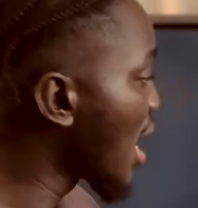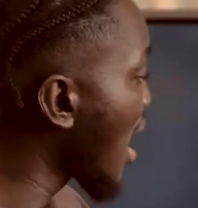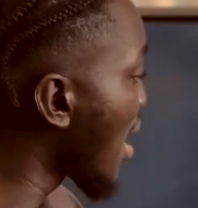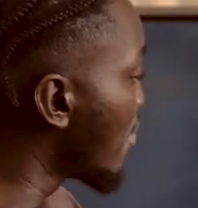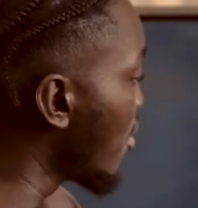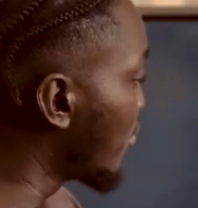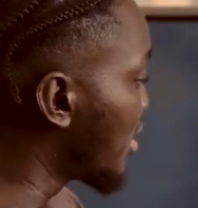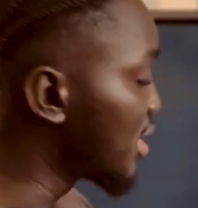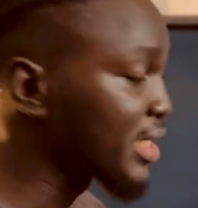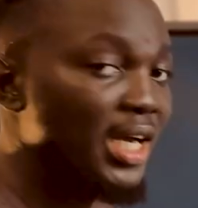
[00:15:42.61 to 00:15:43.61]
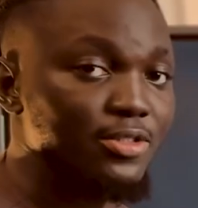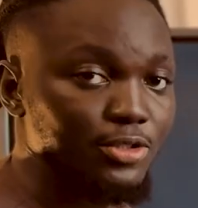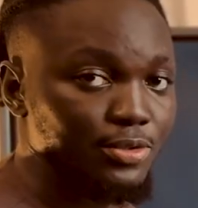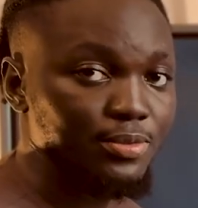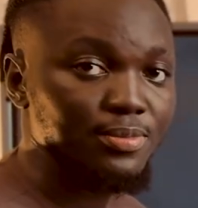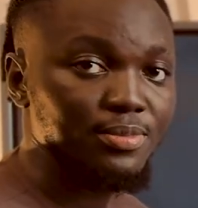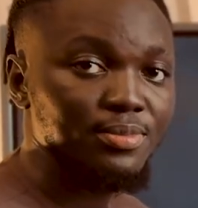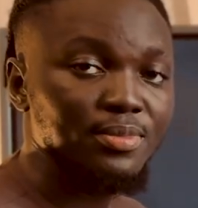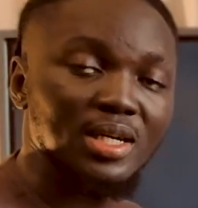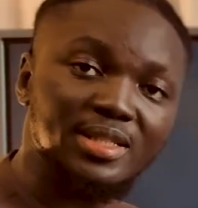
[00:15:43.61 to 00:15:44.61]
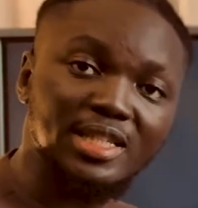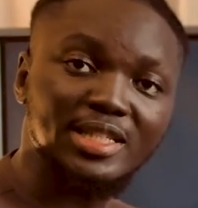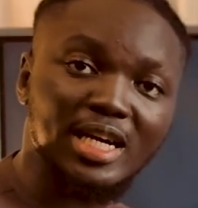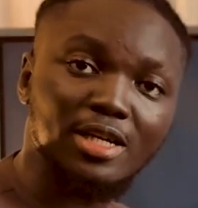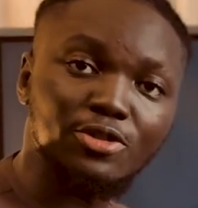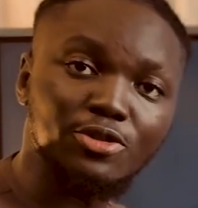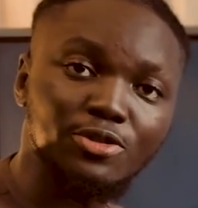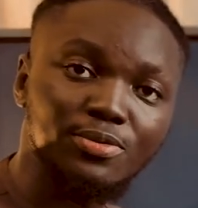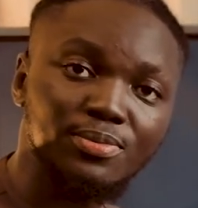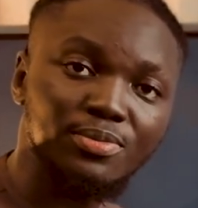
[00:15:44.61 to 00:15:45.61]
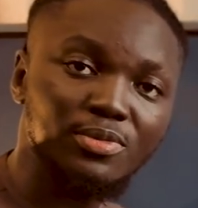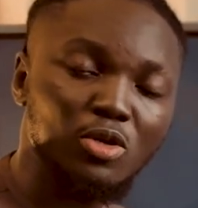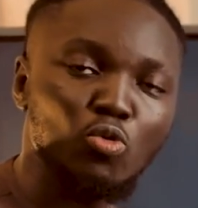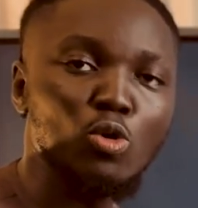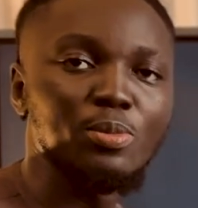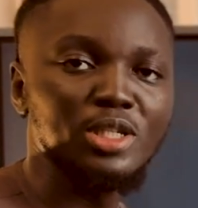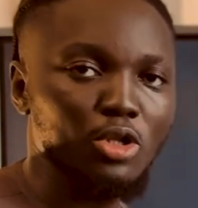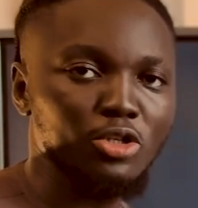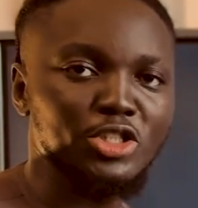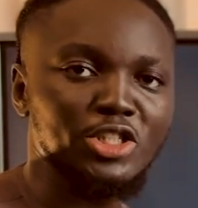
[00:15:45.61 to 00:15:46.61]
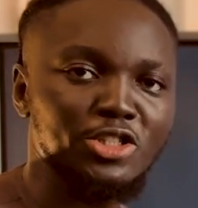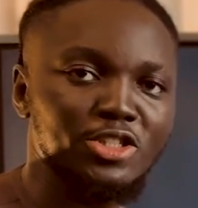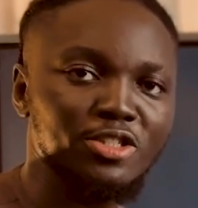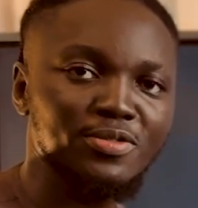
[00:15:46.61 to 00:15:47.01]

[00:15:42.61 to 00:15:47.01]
above this candle will be touched.